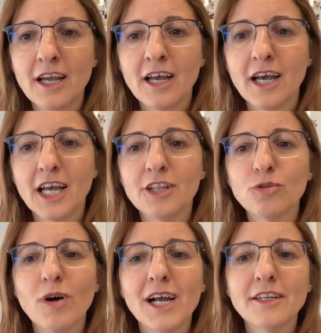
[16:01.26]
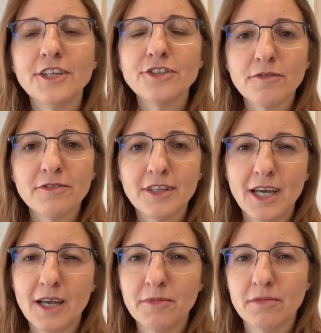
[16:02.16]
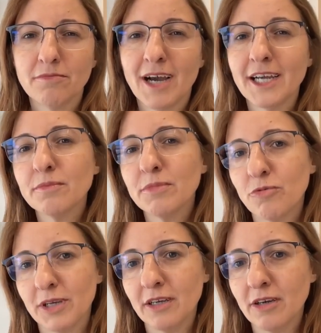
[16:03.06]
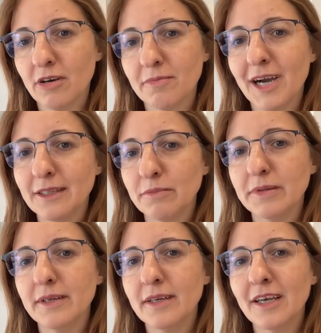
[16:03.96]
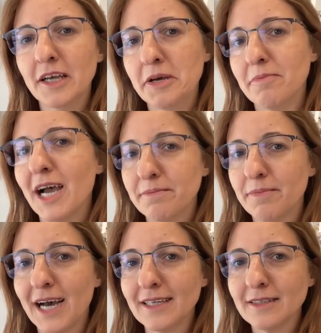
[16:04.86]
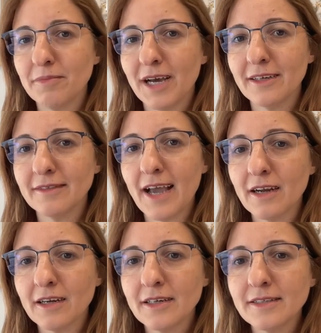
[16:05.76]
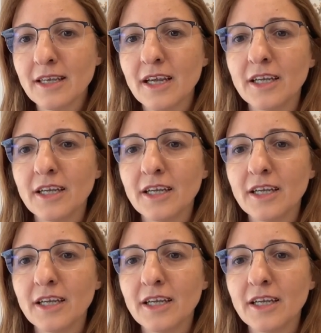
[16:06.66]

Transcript: and while each of them might be weak or might be bypassed by attackers,